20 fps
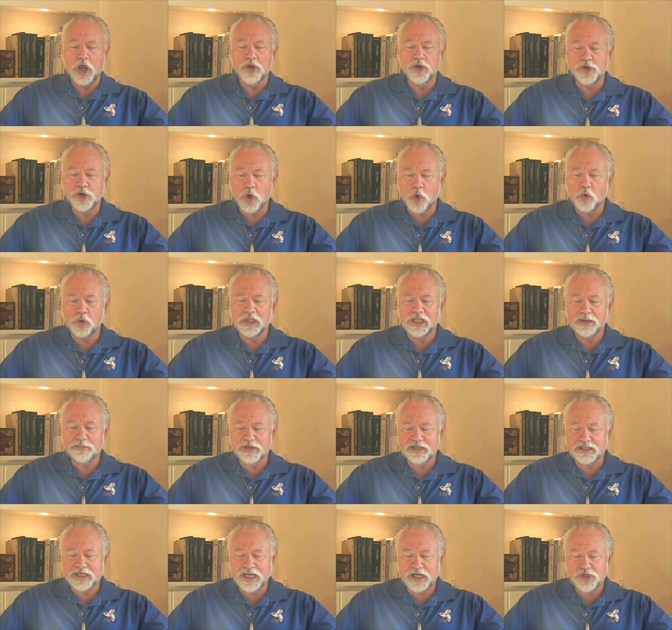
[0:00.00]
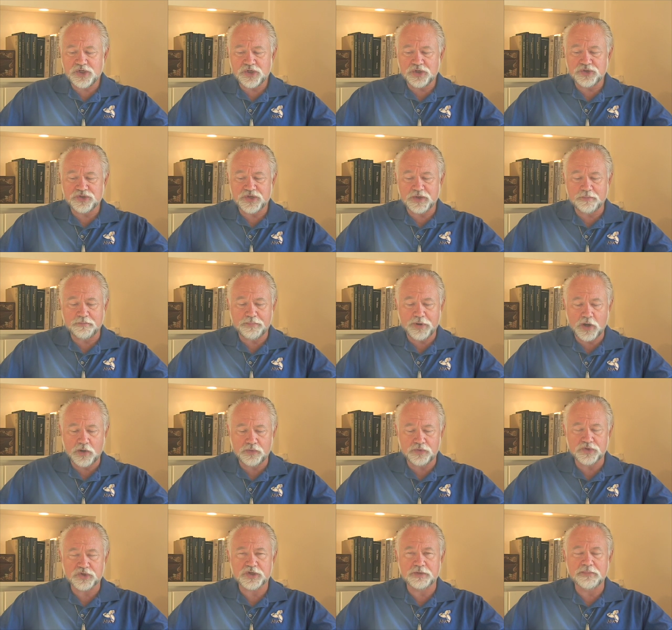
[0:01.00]
no limitations
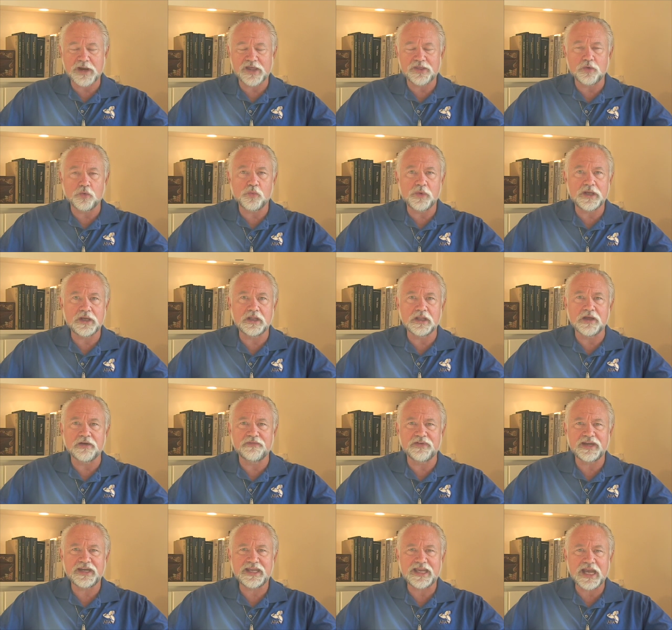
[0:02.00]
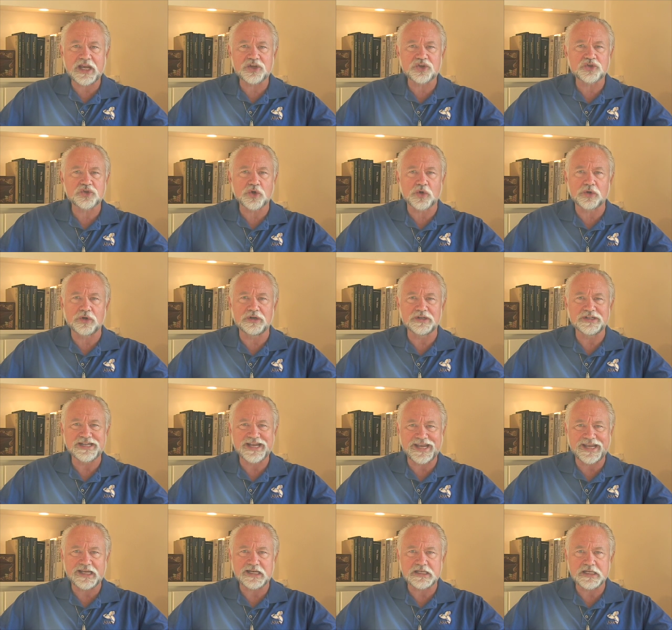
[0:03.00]
imposed by the will of any external
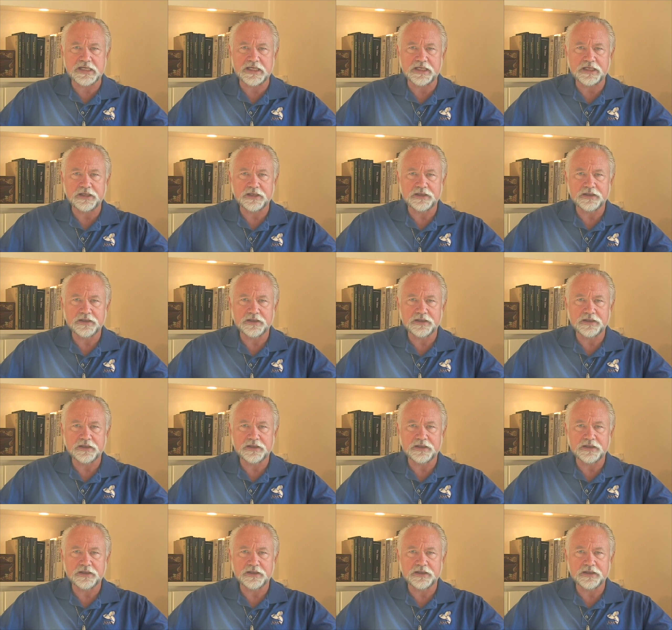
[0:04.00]
deity.